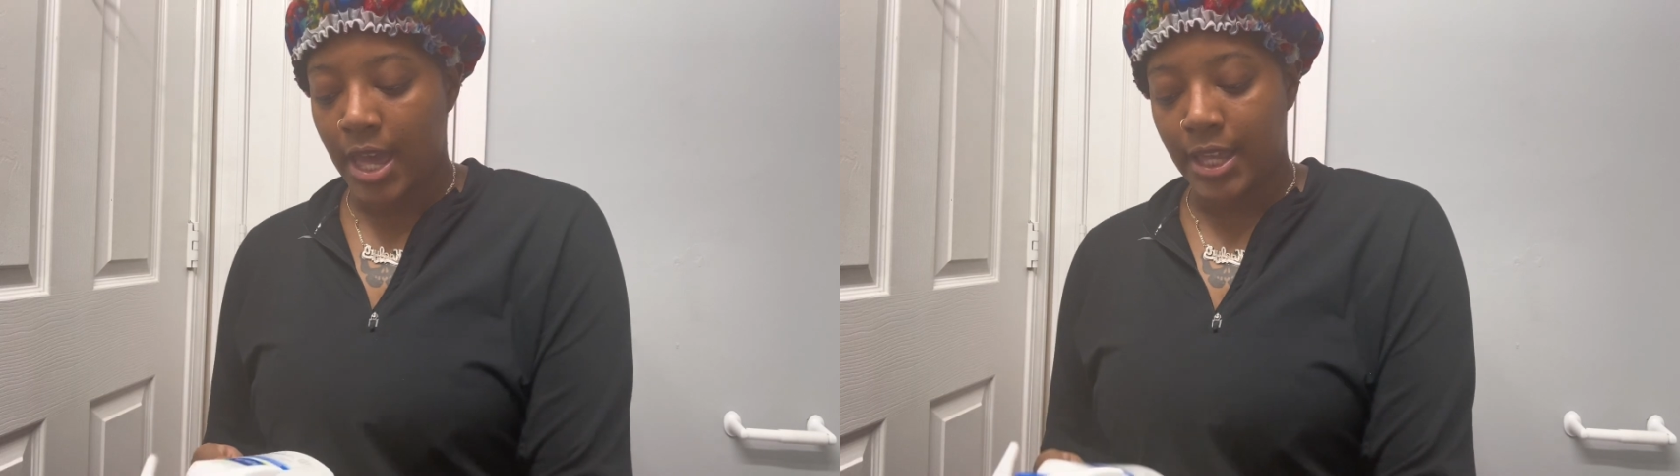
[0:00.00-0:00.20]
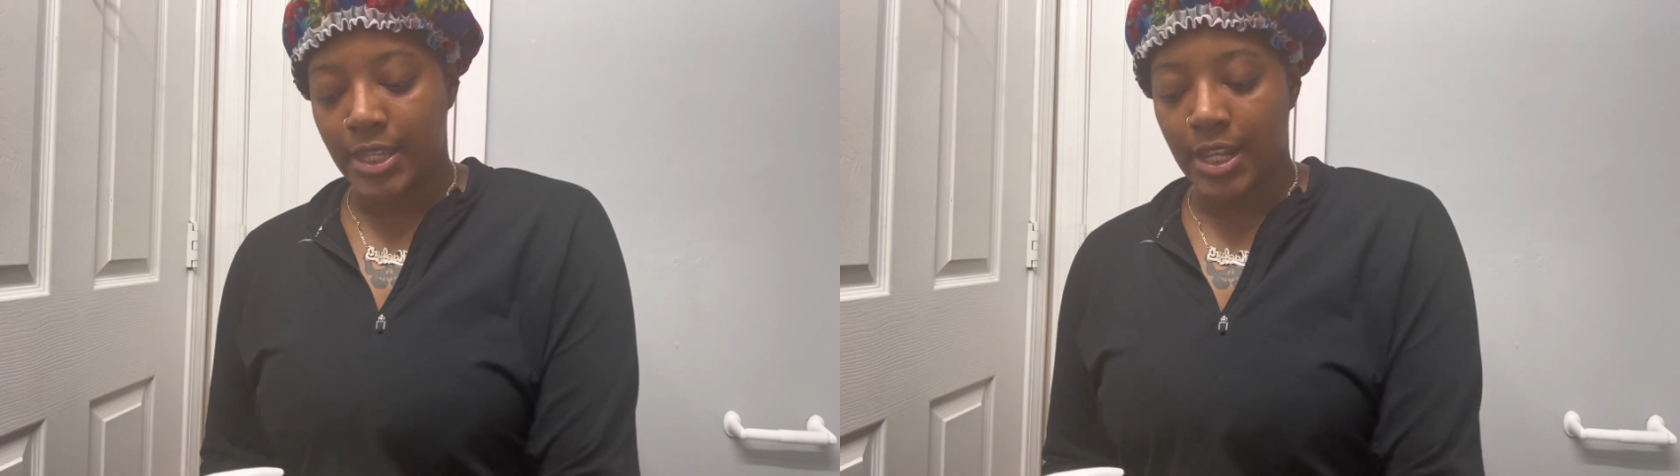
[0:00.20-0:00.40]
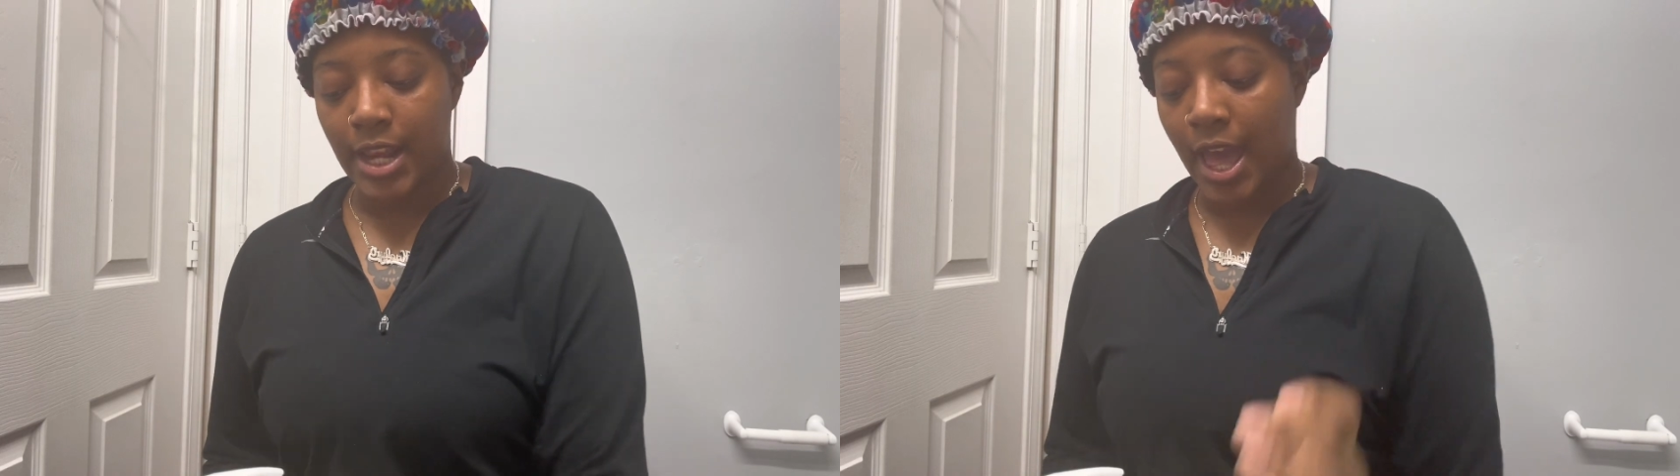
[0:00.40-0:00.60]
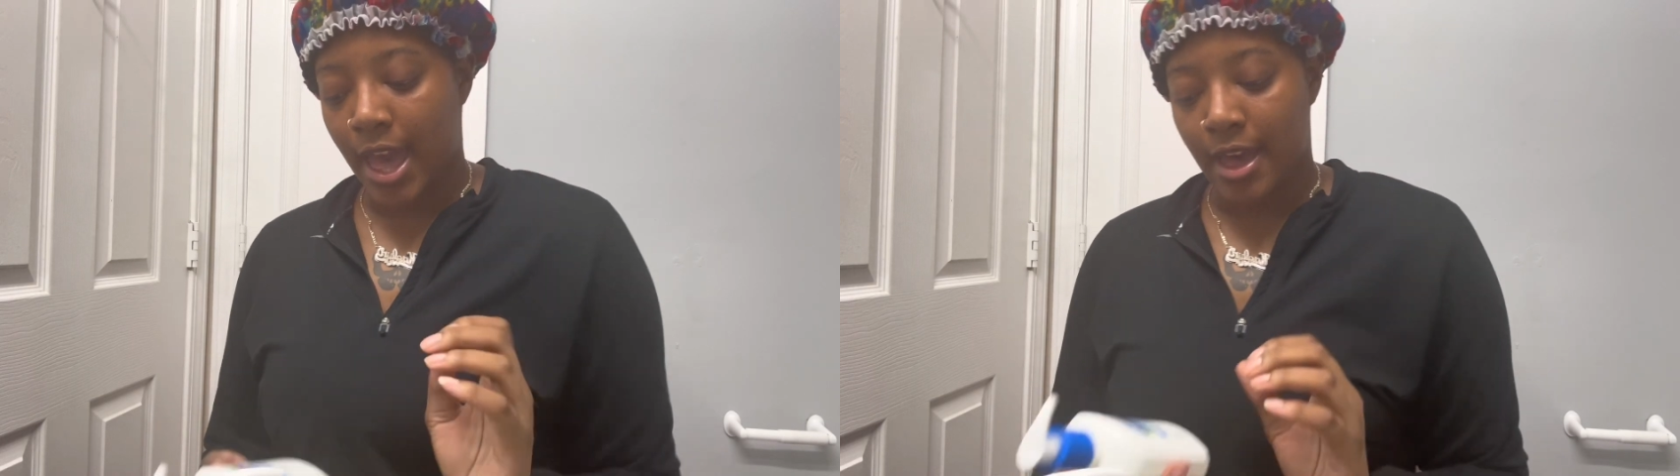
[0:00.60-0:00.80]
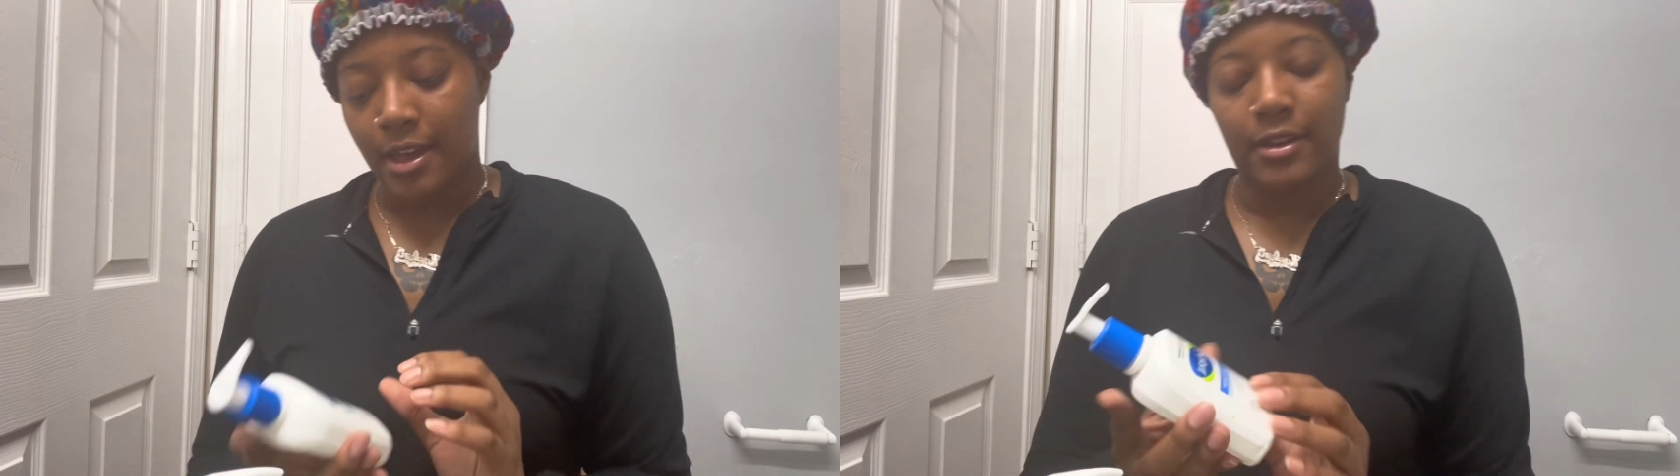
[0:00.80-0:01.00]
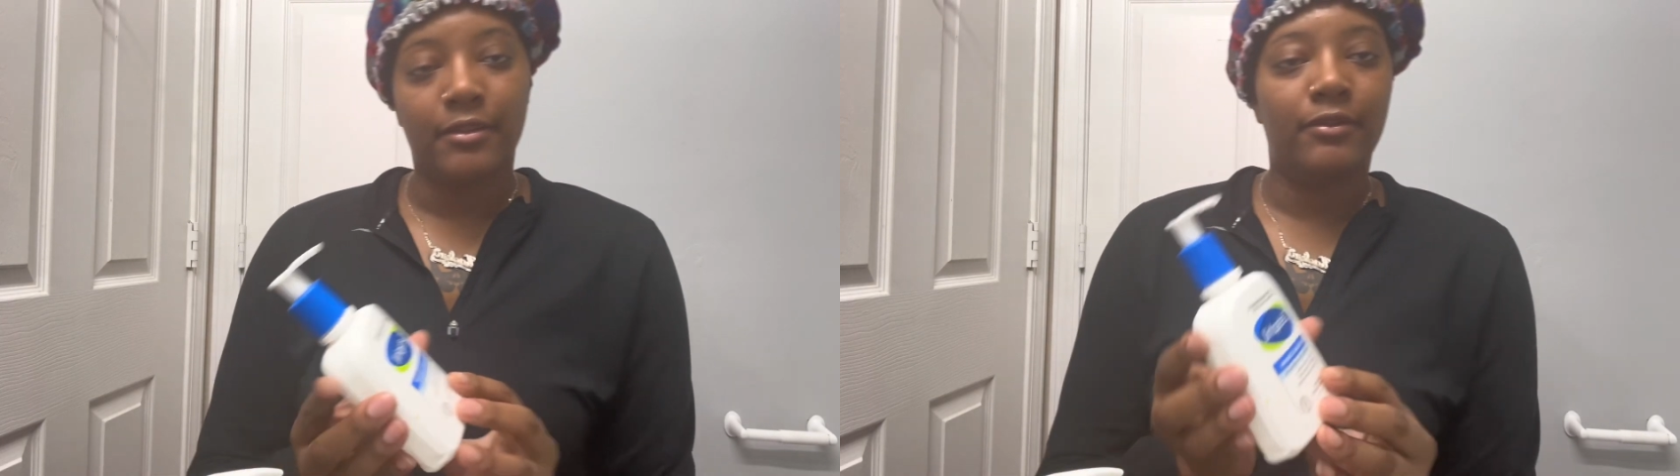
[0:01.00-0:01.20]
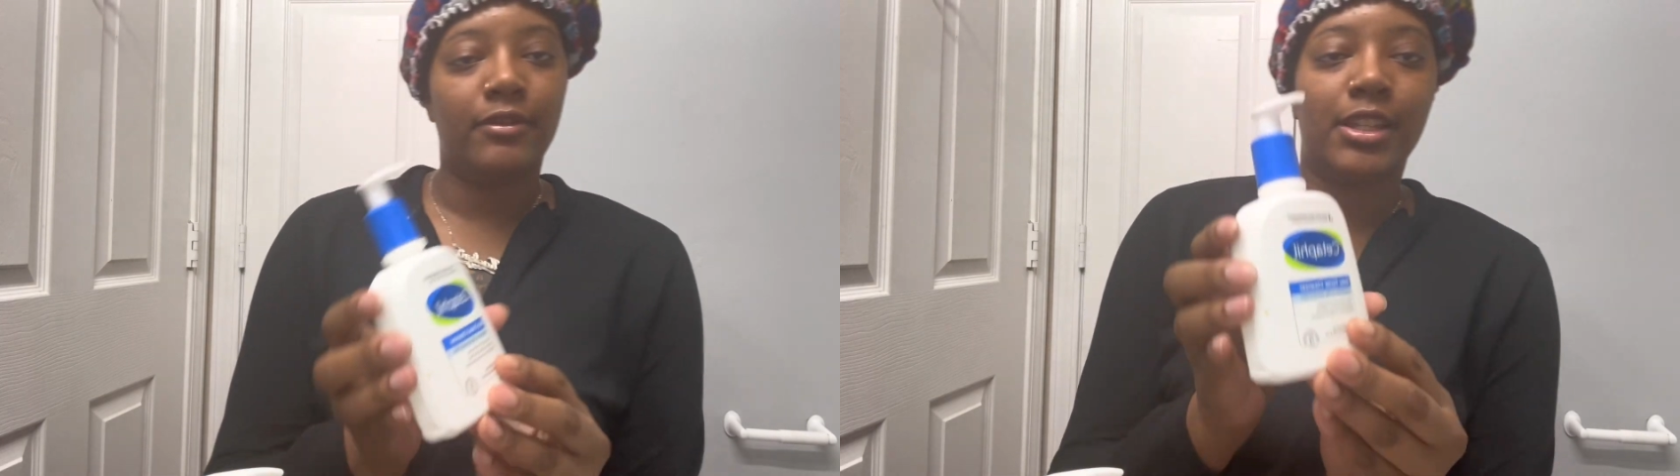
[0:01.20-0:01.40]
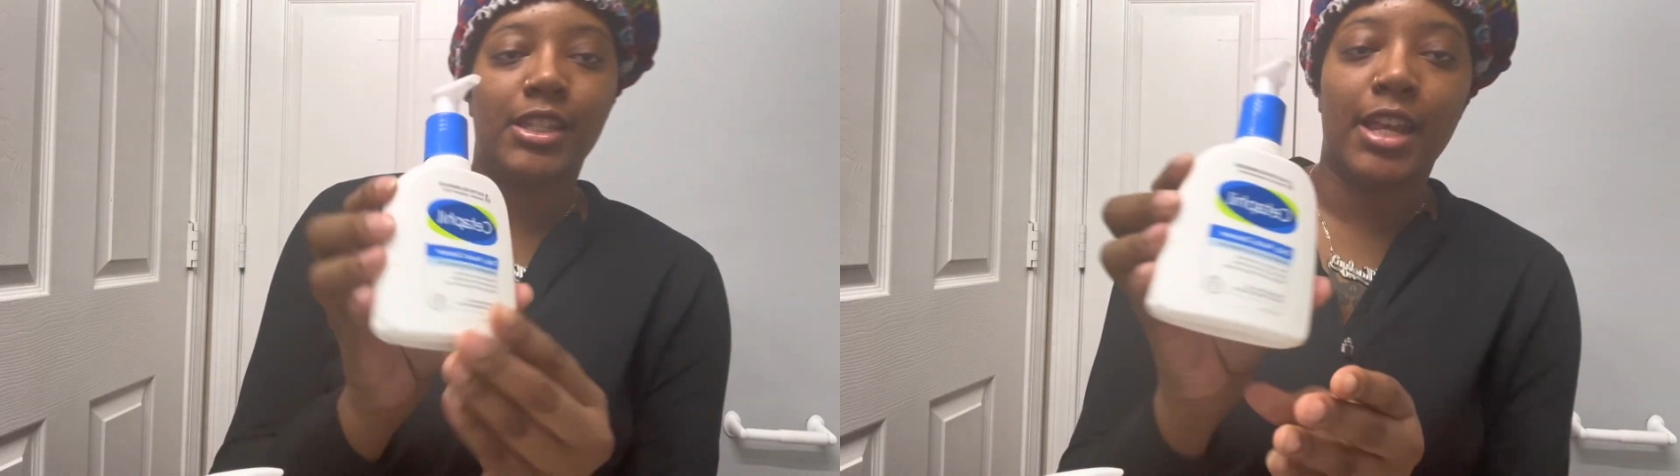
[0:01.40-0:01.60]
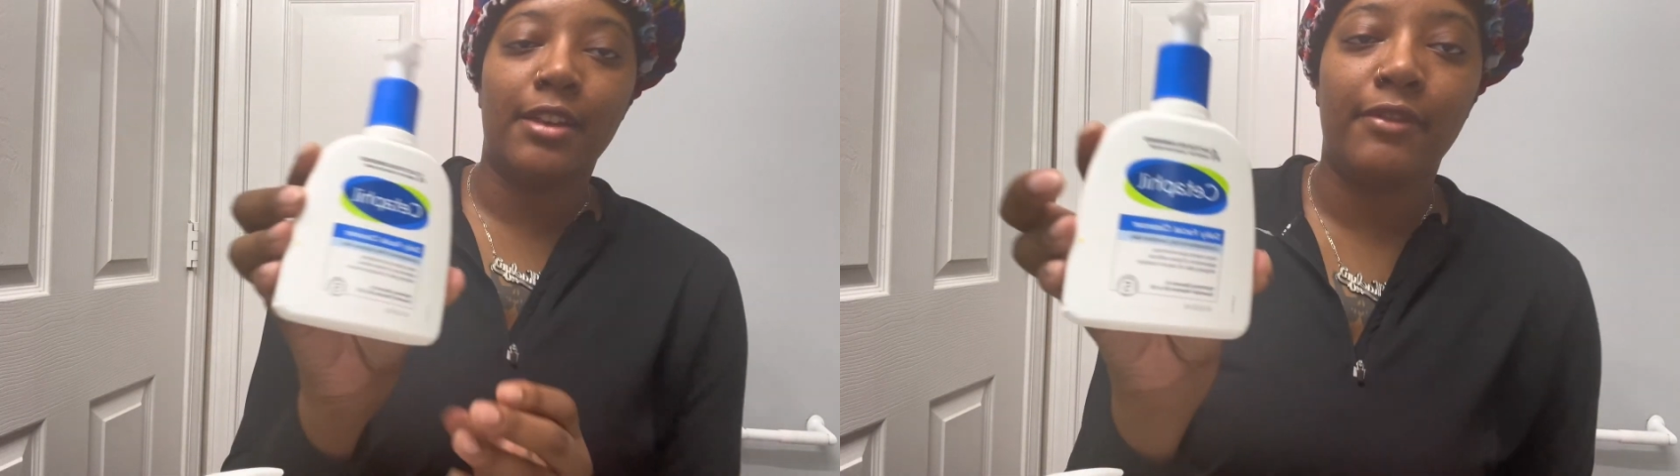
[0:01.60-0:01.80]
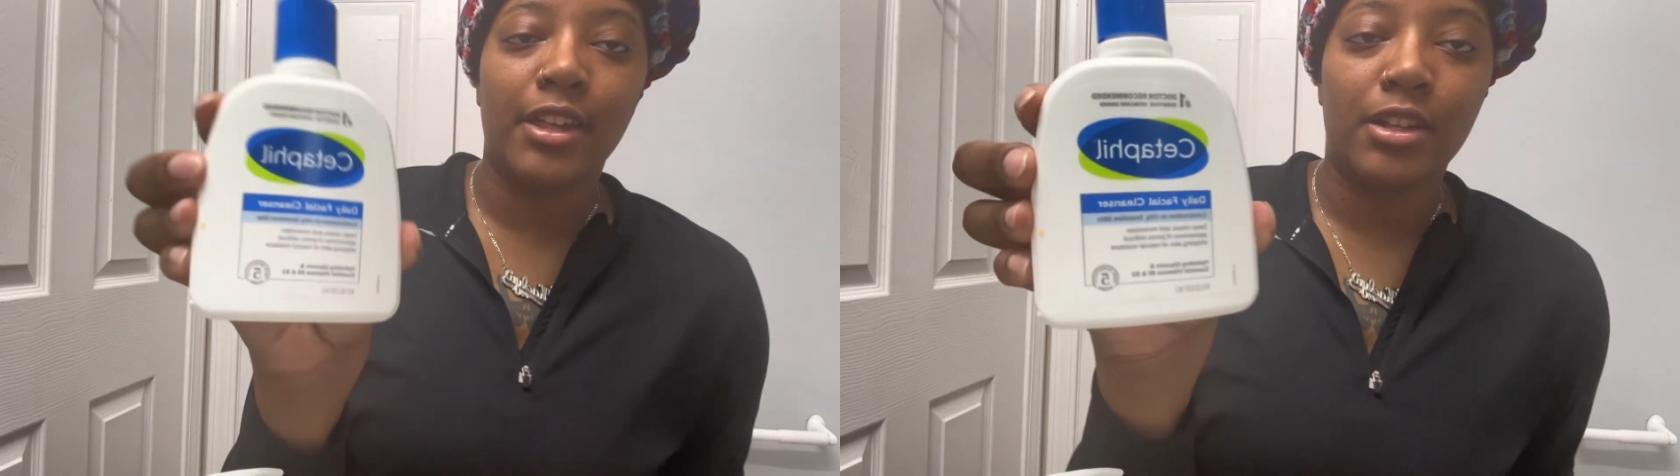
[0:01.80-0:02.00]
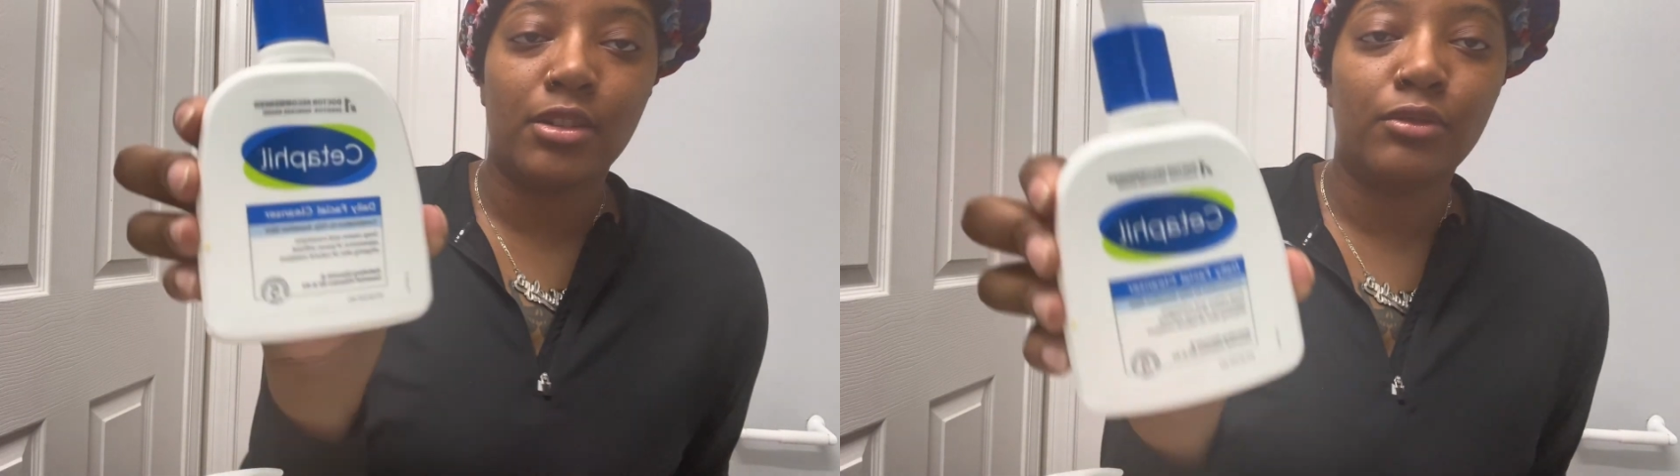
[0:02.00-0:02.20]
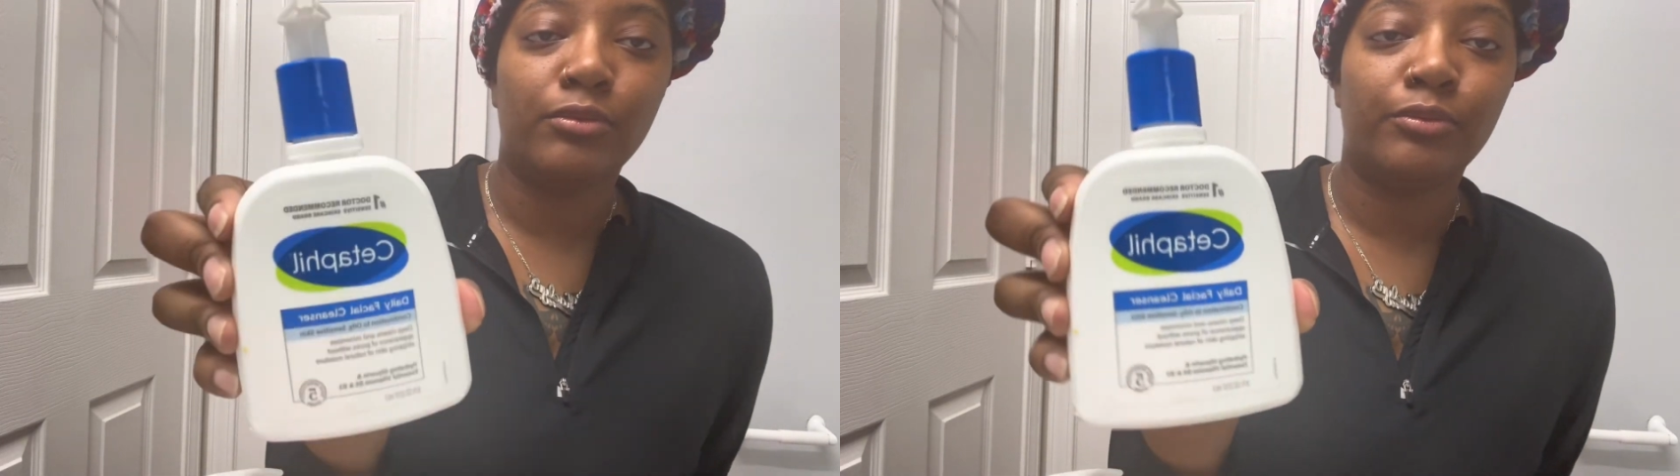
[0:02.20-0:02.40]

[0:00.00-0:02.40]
And then I have the Cetaphil.